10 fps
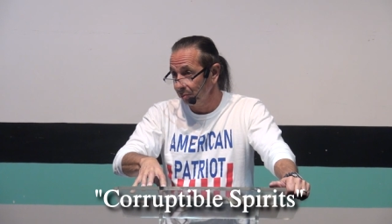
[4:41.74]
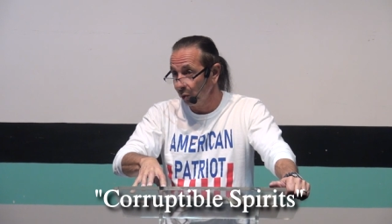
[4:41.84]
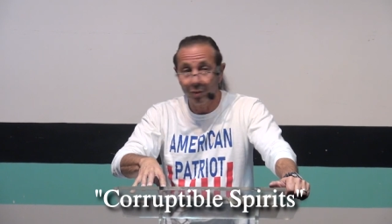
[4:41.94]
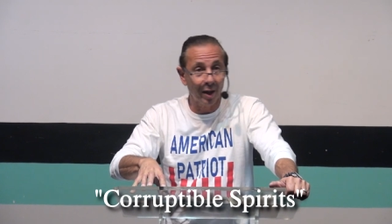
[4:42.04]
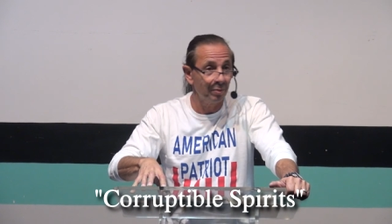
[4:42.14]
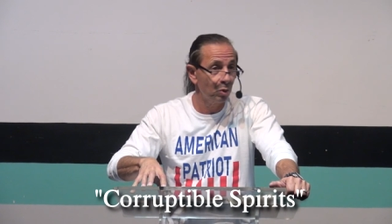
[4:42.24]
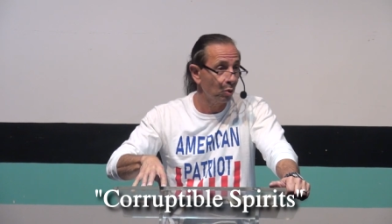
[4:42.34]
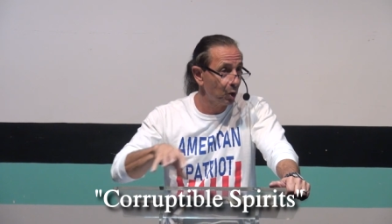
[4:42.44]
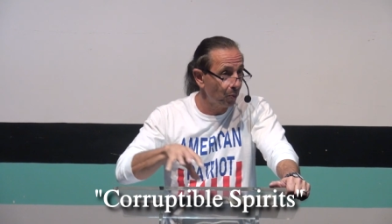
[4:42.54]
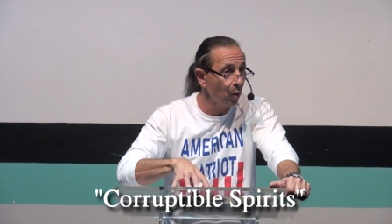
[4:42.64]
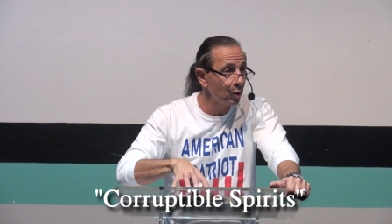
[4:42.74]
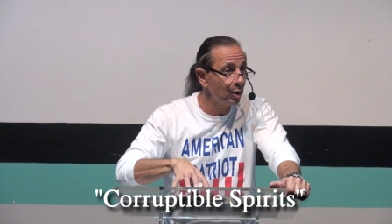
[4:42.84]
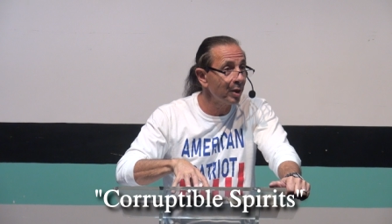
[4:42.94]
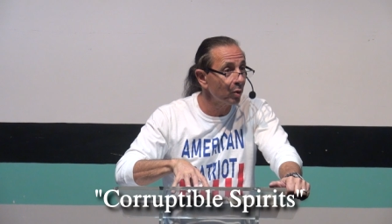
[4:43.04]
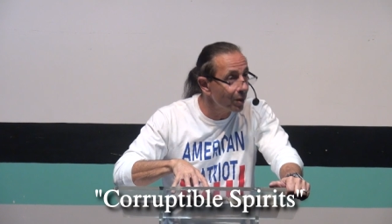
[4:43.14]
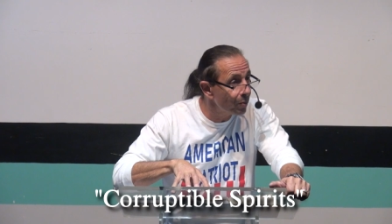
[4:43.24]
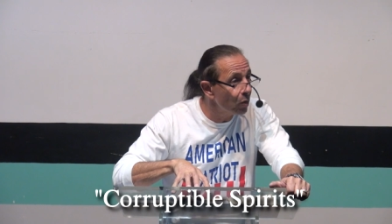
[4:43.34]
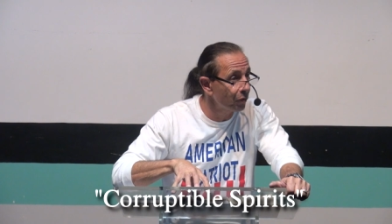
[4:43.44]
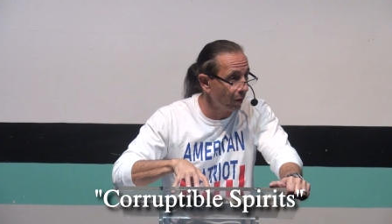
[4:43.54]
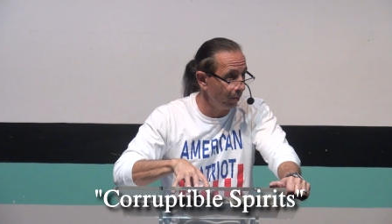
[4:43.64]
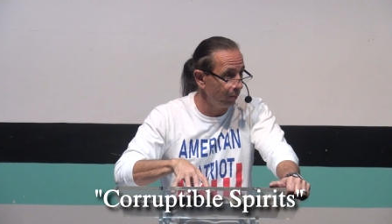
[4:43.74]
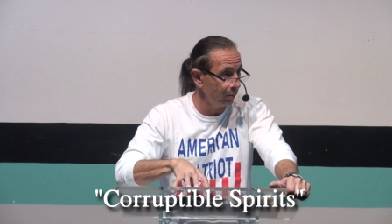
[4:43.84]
We want them to expose them and remove them.